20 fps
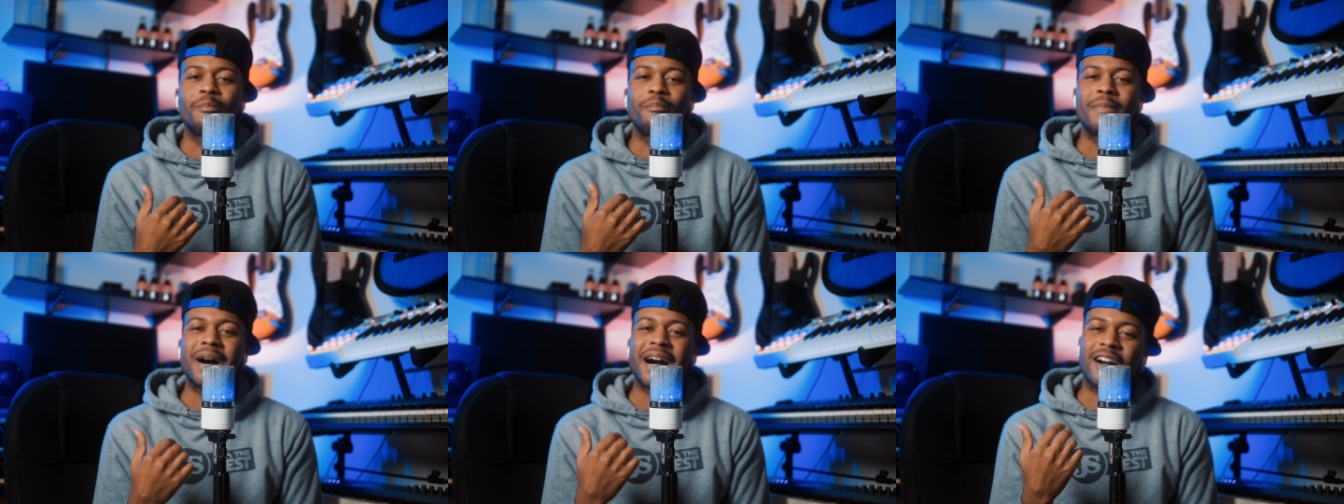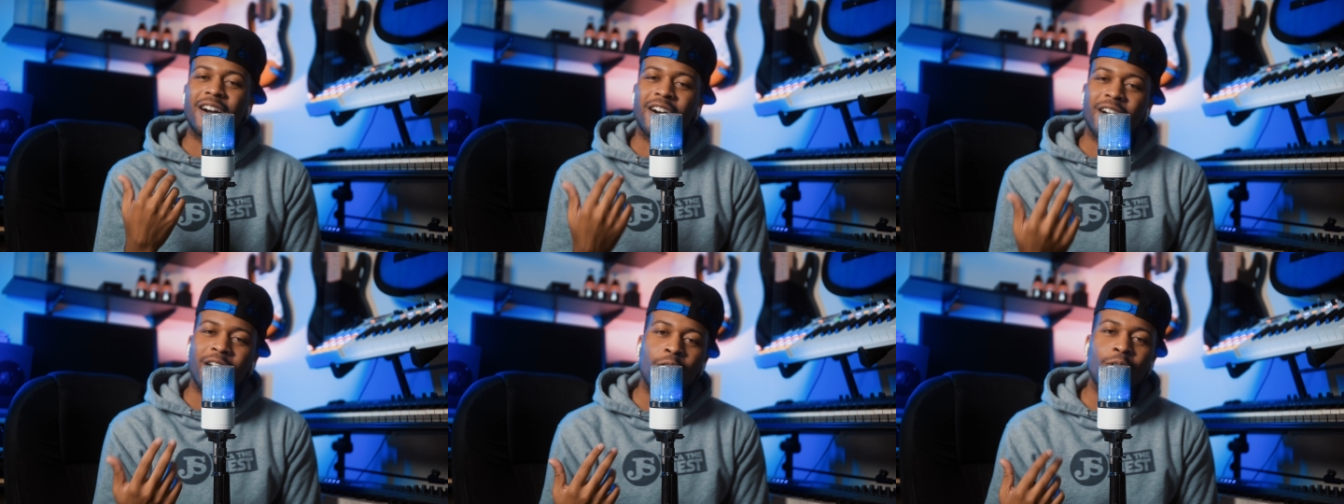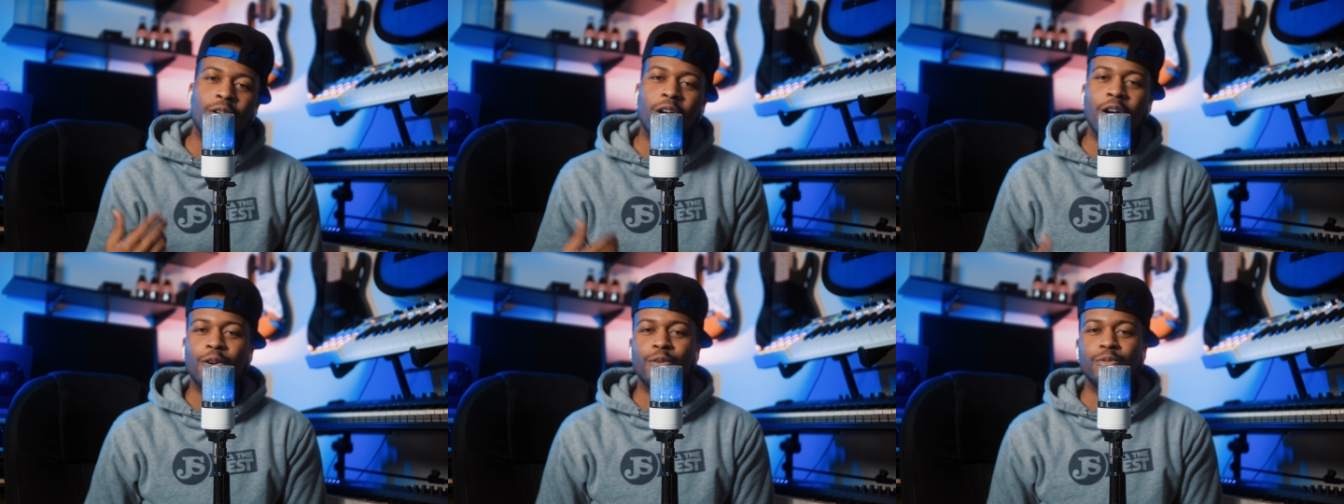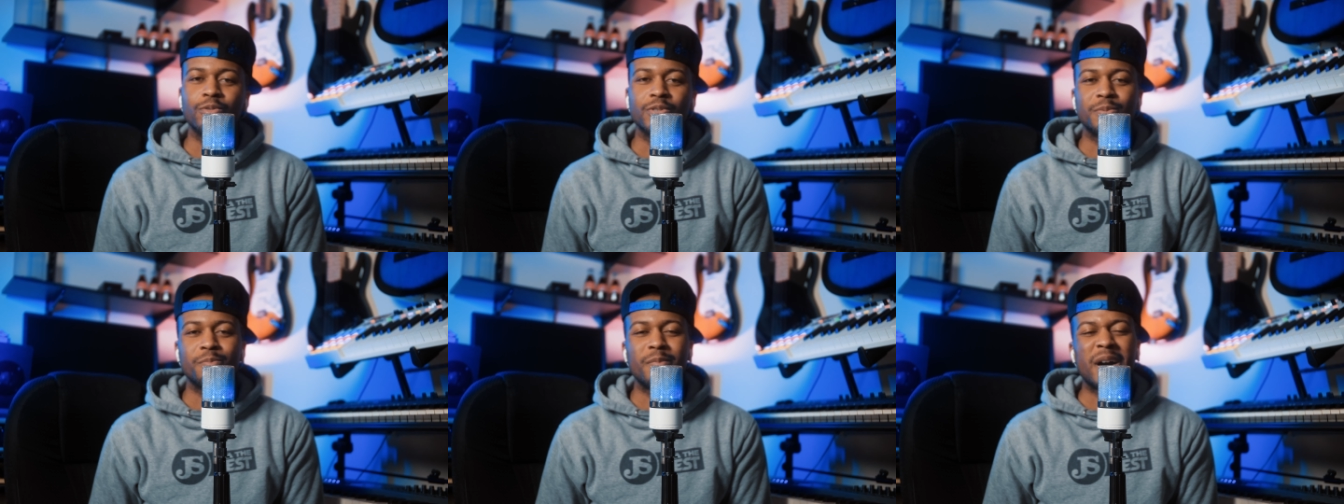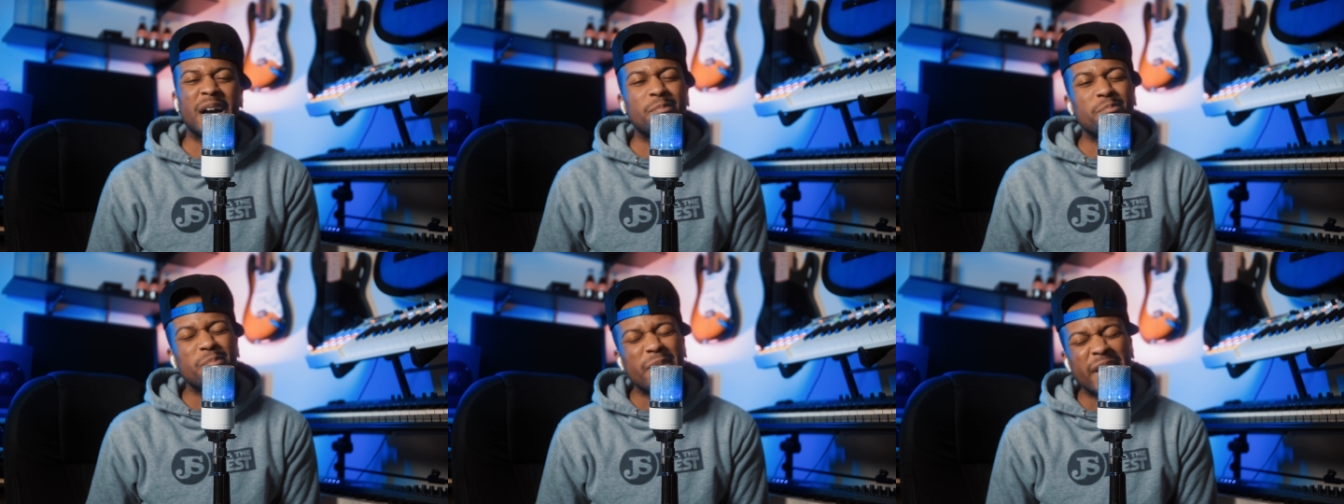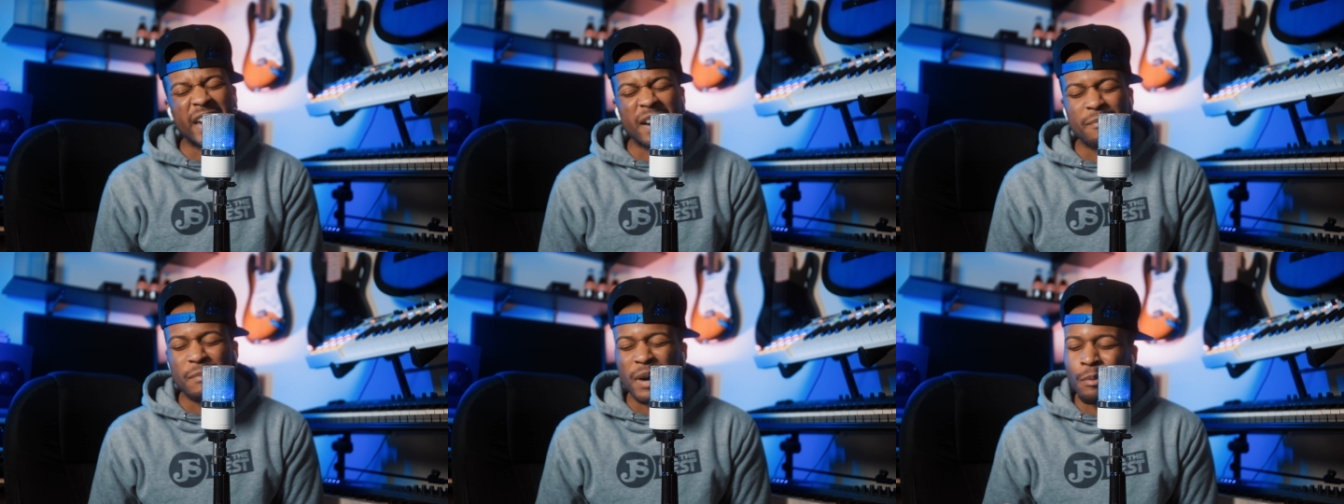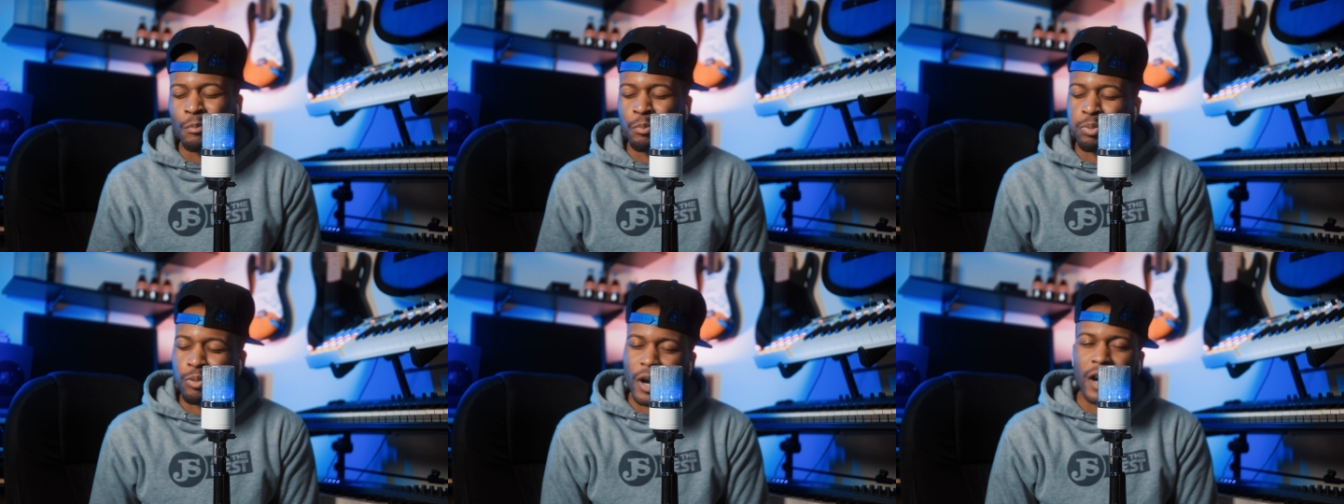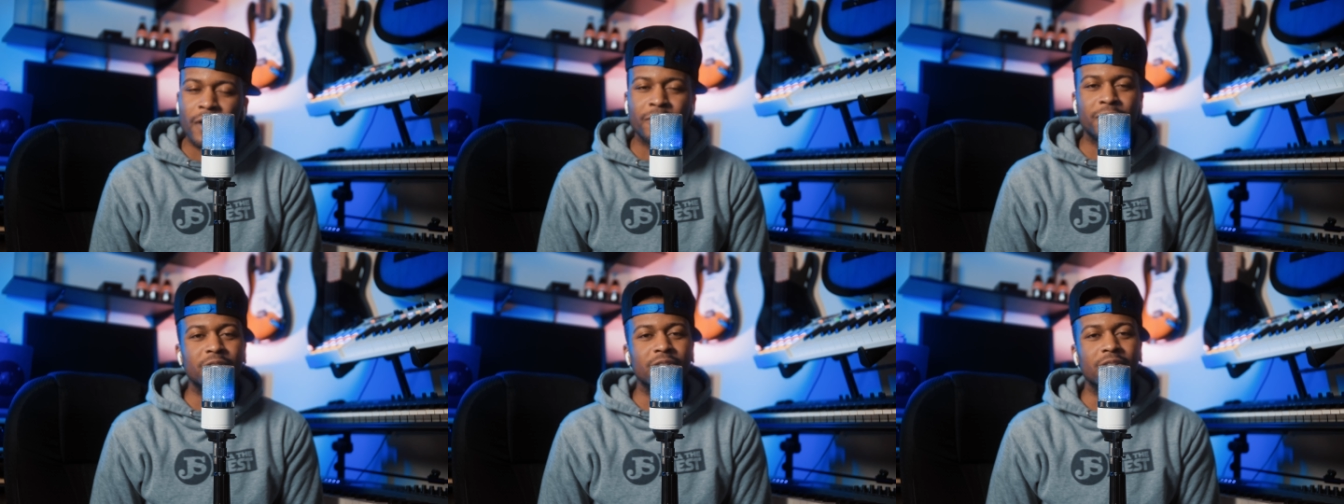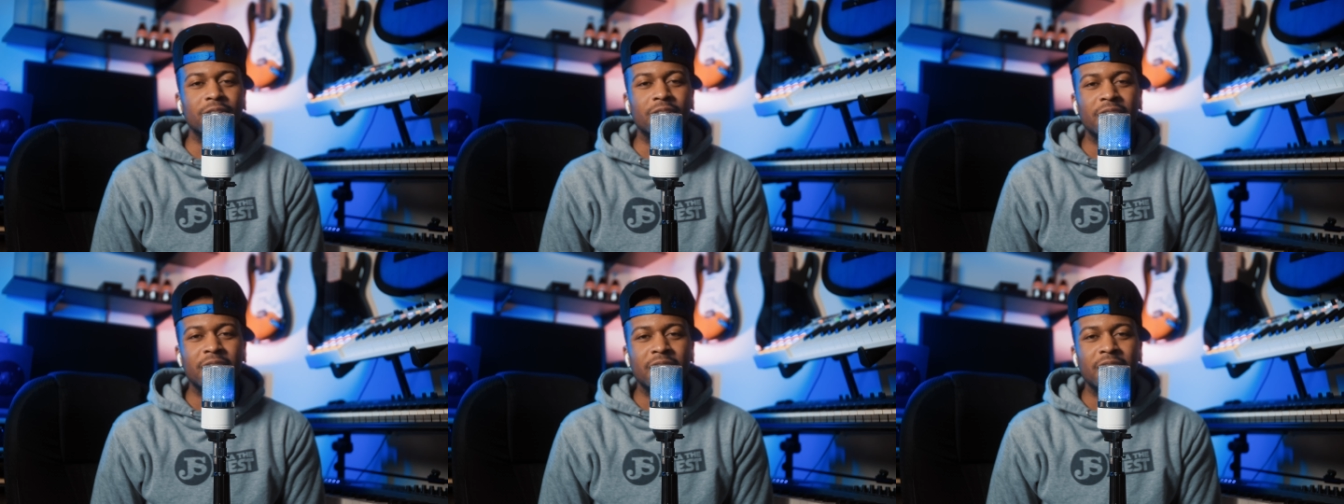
my co-host, my man, my brother,